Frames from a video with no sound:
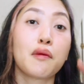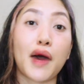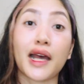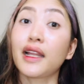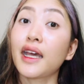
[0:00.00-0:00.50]

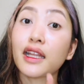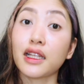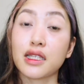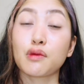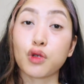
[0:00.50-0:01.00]
by clicking
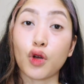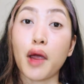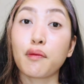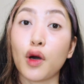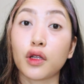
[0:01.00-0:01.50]
the
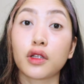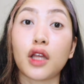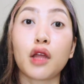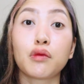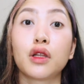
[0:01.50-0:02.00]
subscribe button
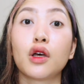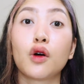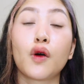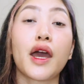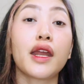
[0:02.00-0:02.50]
down
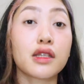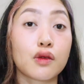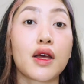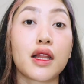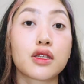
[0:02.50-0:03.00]
below and as
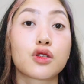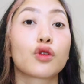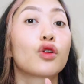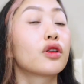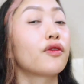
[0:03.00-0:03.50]
well as
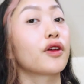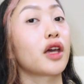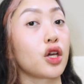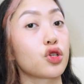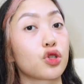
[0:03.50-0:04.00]
yung
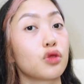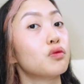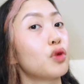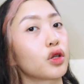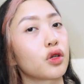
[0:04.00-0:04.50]
notification
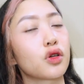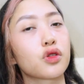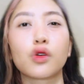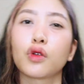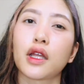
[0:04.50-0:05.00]
button
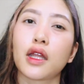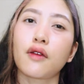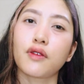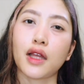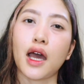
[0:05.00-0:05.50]
so that
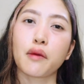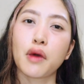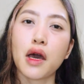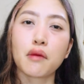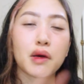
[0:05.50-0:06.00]
every time
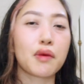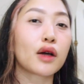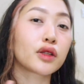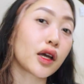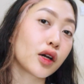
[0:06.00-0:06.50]
may
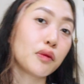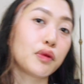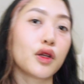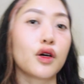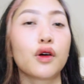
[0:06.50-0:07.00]
bago tayong
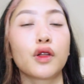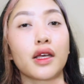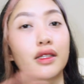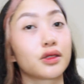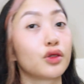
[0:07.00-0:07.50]
upload
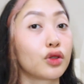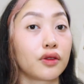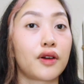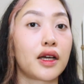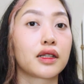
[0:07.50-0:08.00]
is
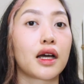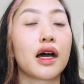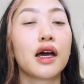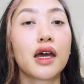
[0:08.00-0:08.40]
notified ka.